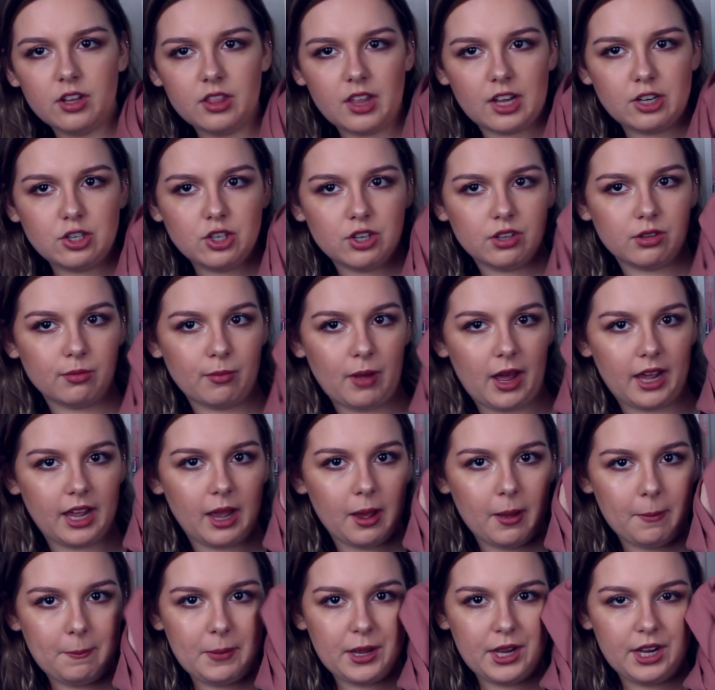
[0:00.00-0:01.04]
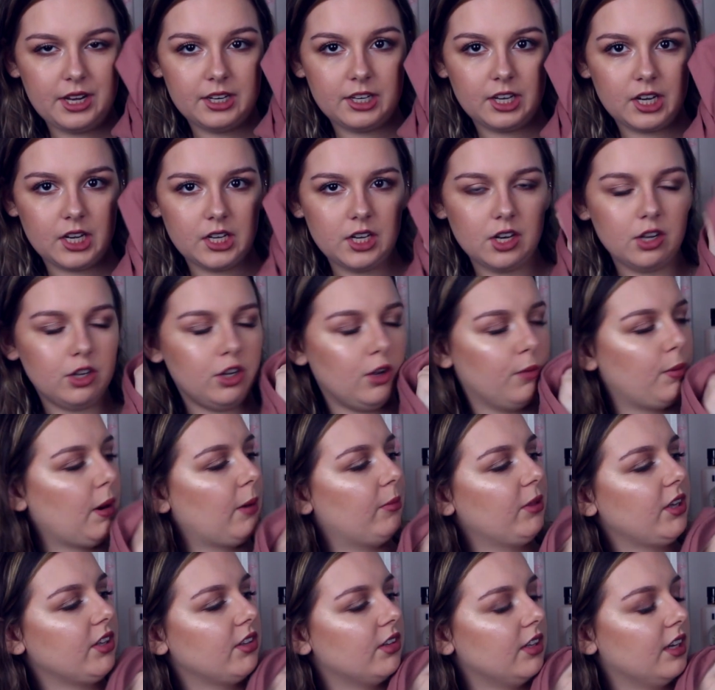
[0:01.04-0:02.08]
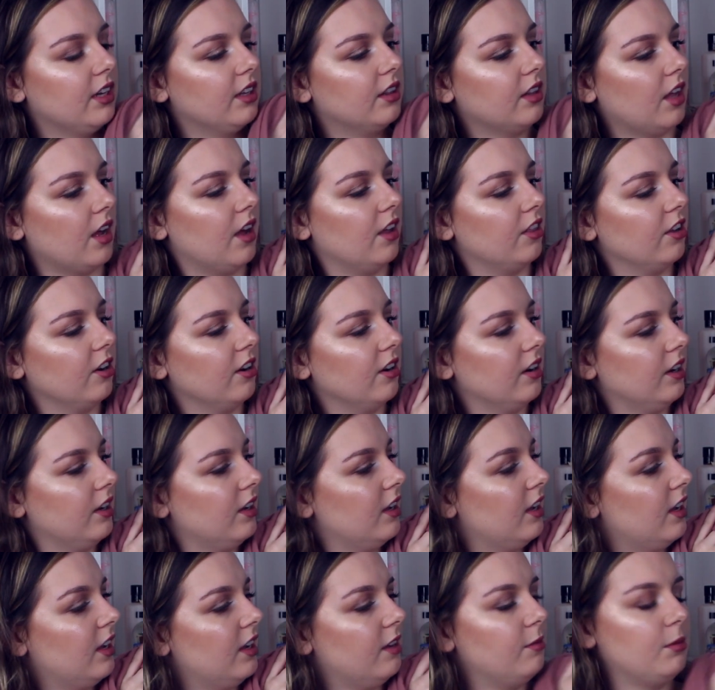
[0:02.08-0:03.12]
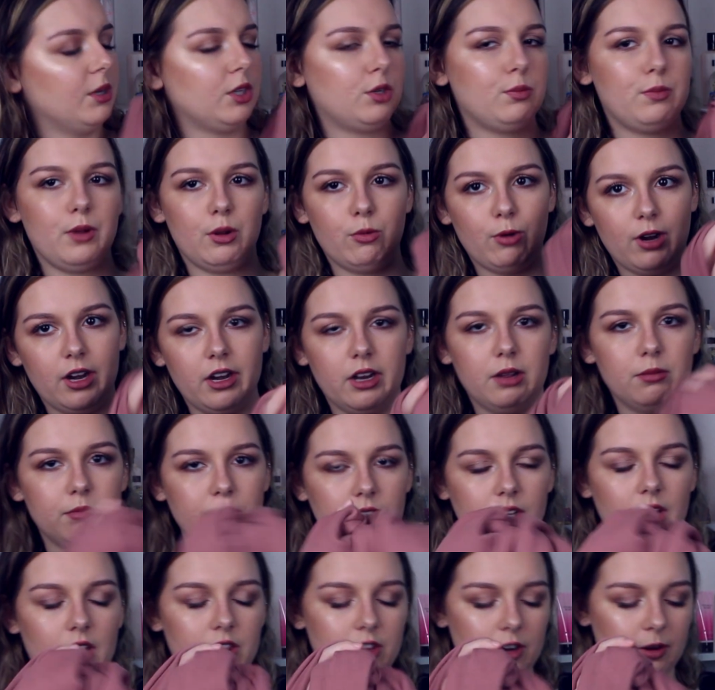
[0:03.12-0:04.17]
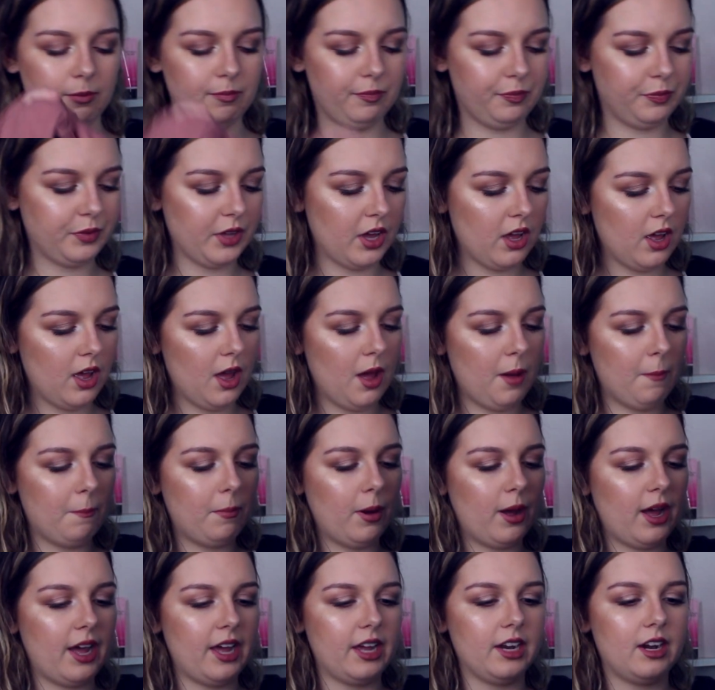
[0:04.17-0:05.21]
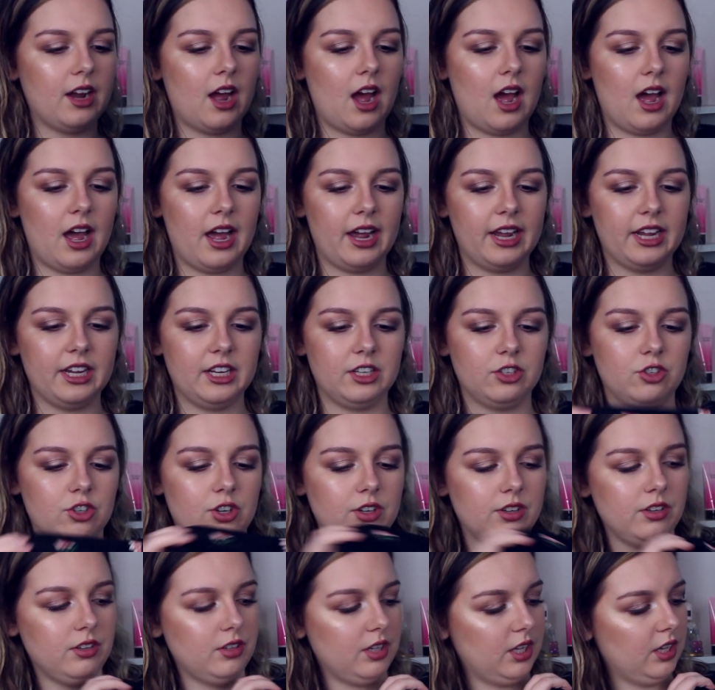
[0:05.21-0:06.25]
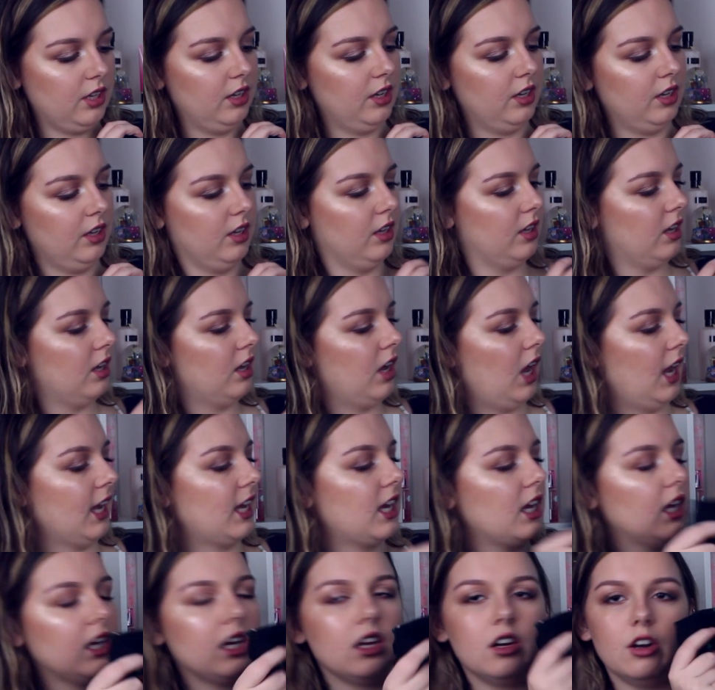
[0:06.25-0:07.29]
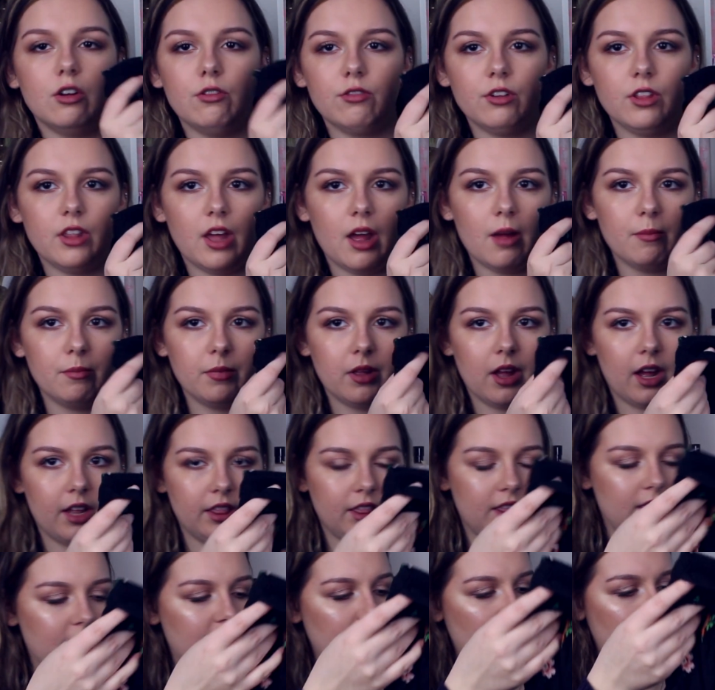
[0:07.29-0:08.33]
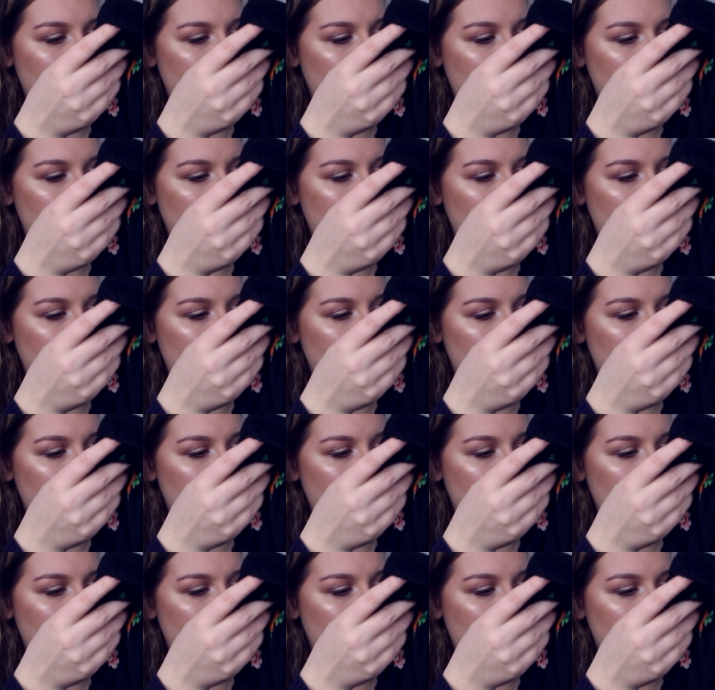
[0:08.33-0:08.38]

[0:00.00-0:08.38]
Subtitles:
That's just my opinion. You'll probably see in the other image me wearing them together. But I can't get over them.